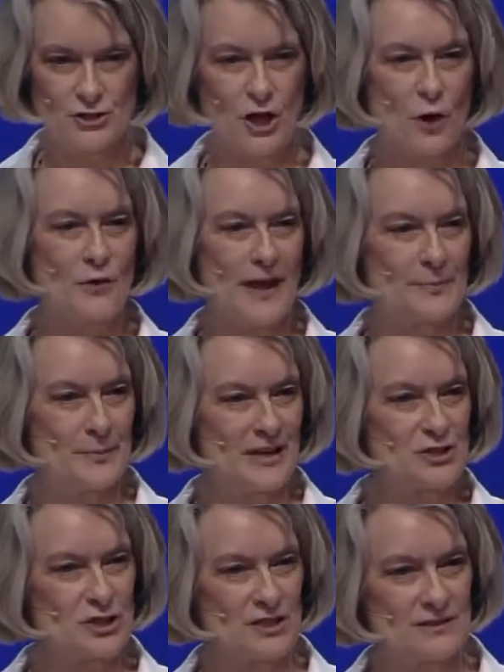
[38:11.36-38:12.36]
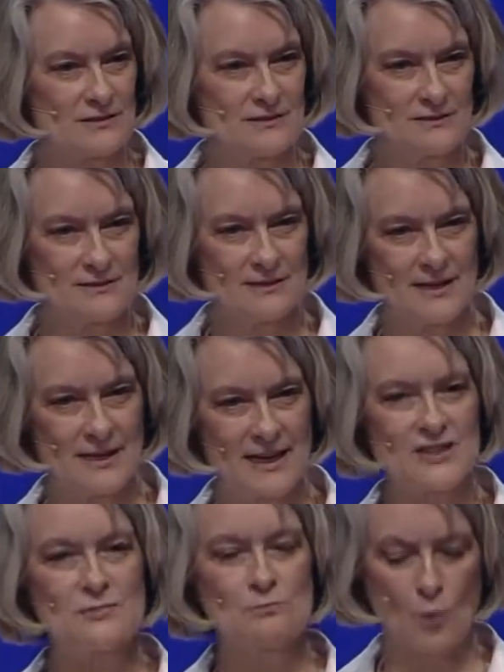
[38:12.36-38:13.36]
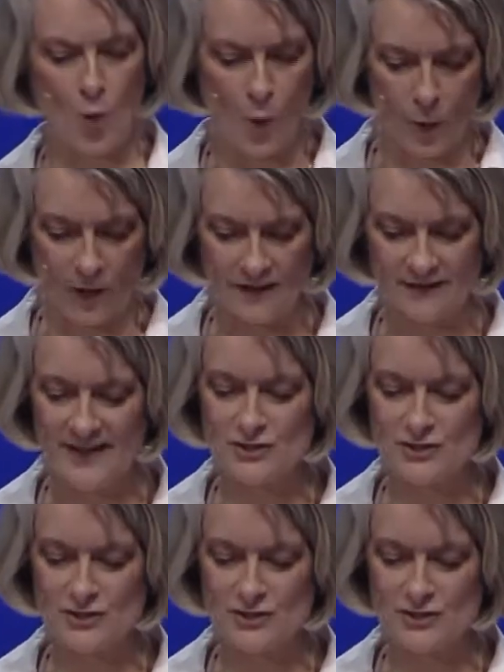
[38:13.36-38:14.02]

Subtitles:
show that mission is more